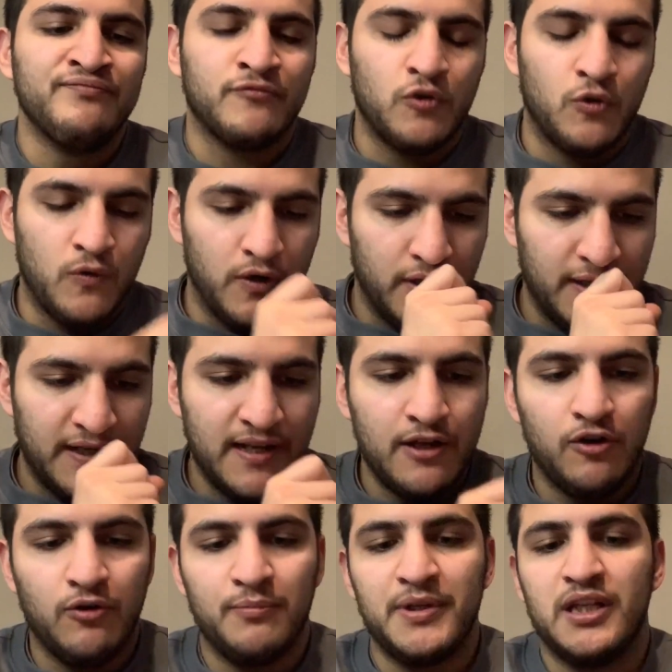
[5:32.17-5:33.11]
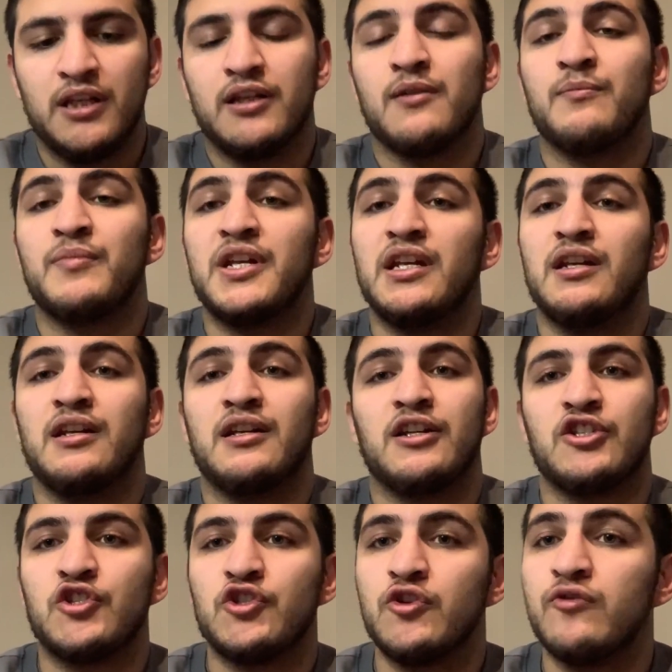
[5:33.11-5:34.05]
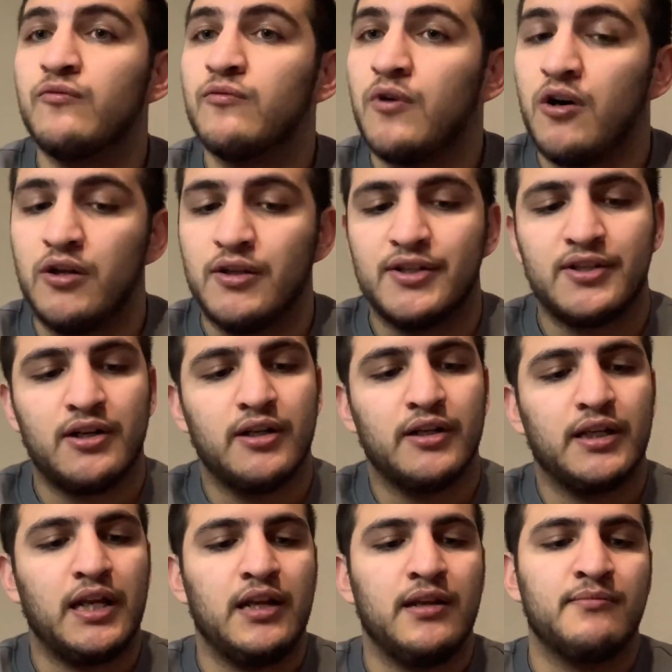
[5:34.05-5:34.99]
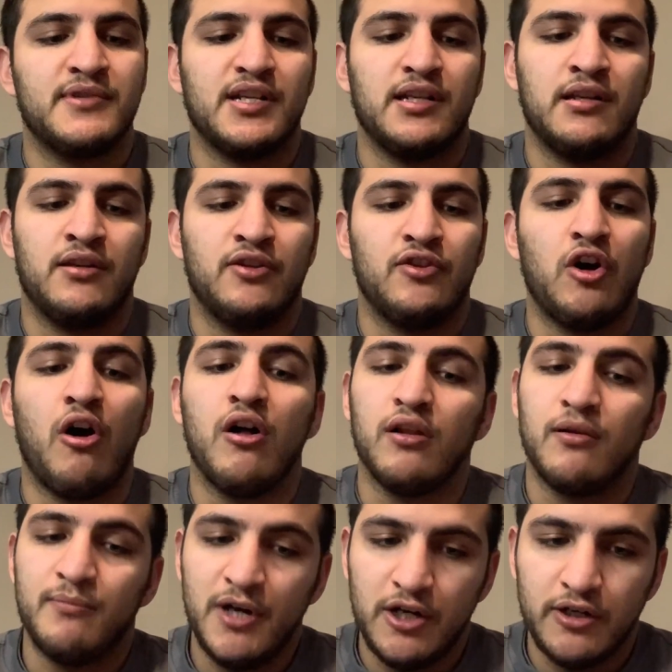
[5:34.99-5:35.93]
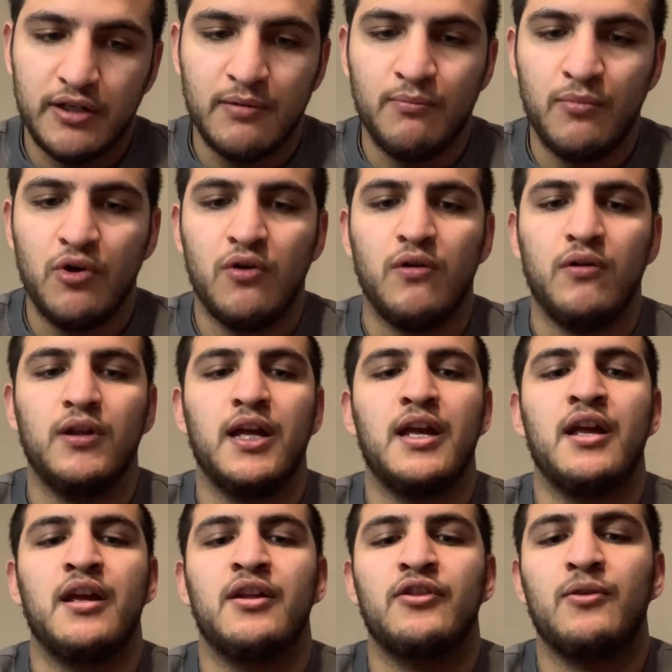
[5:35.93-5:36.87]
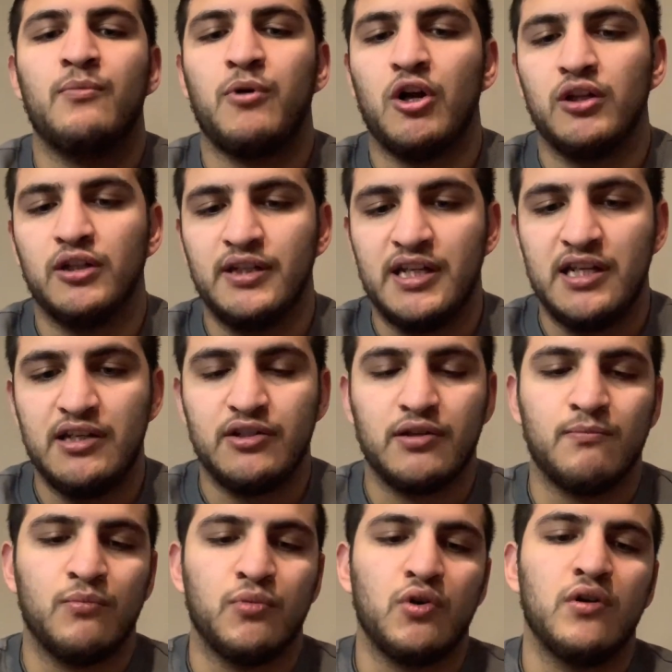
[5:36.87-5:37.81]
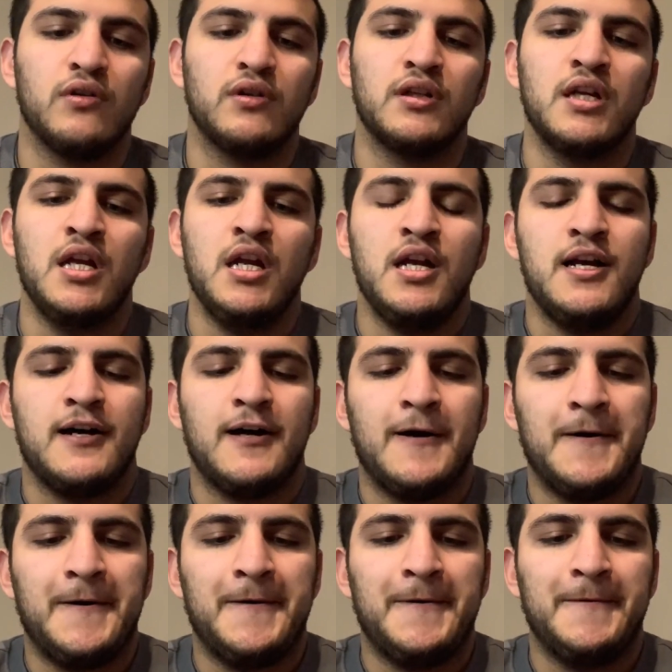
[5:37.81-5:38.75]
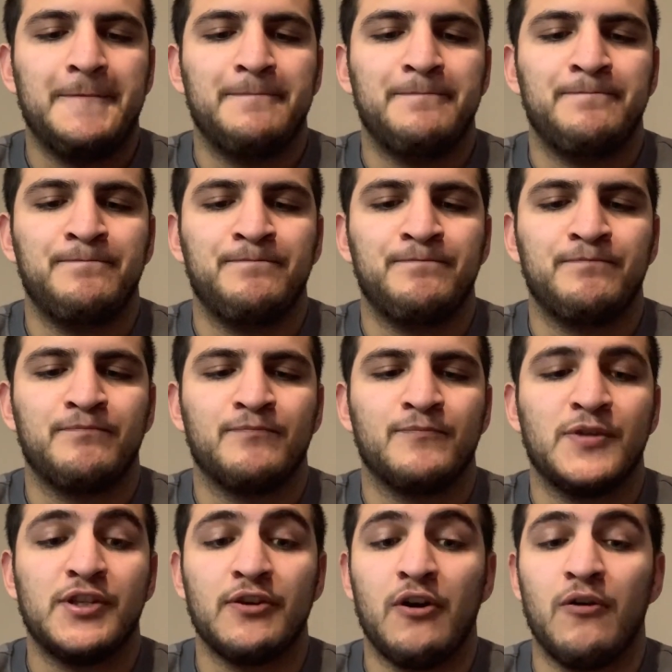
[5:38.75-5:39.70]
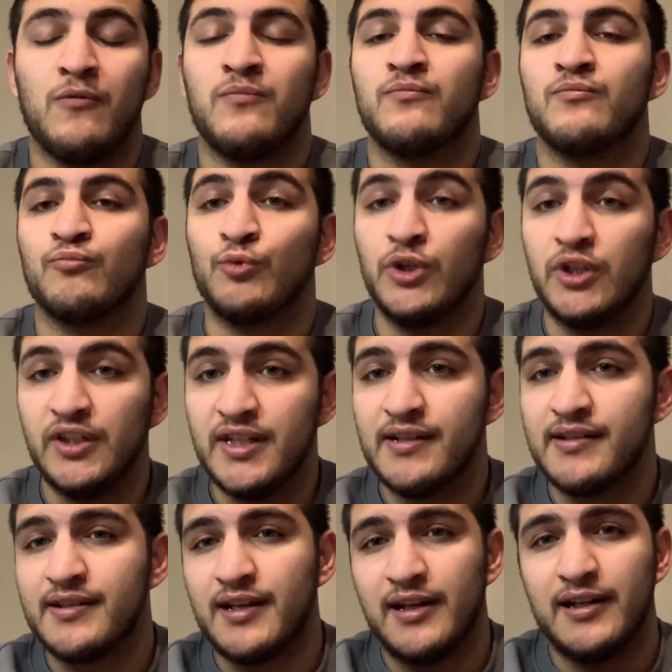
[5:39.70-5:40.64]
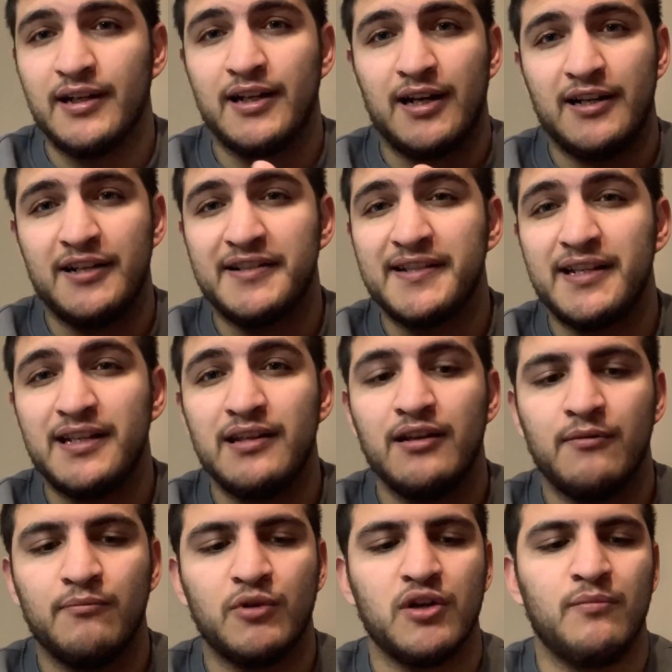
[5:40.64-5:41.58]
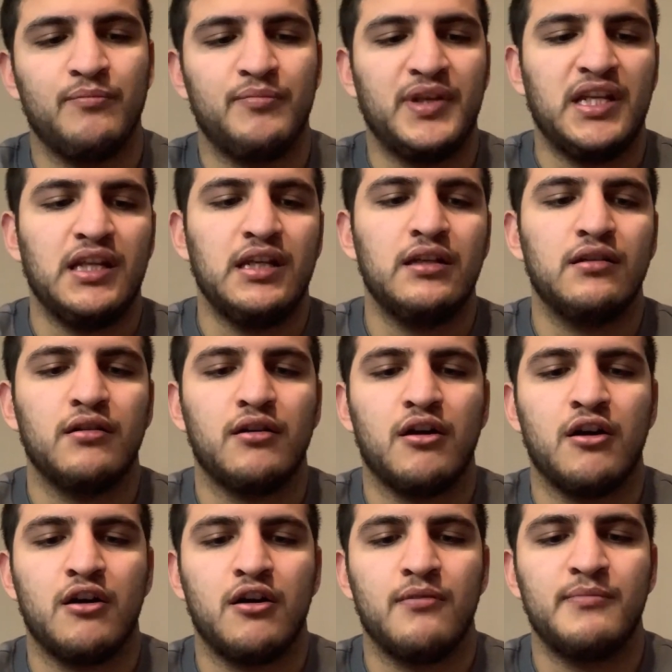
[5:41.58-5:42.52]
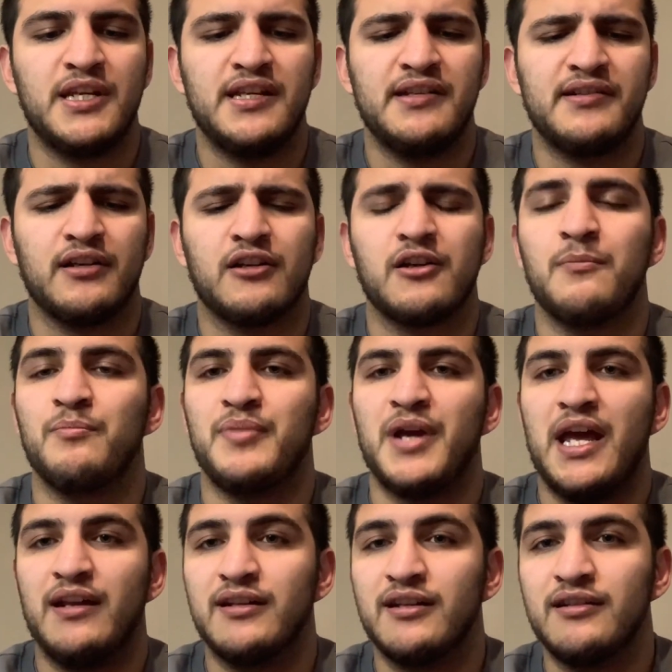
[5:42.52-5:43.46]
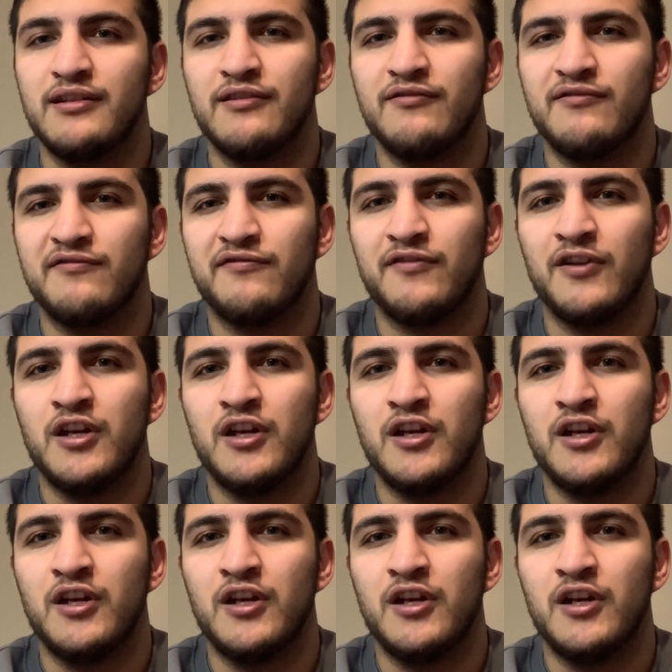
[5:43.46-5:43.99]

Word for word: or he'll be competing in two All-Star games in the All-American Bowl and the Polynesian Bowl. Um, so really excited to kind of see him compete. Um, he's a competitive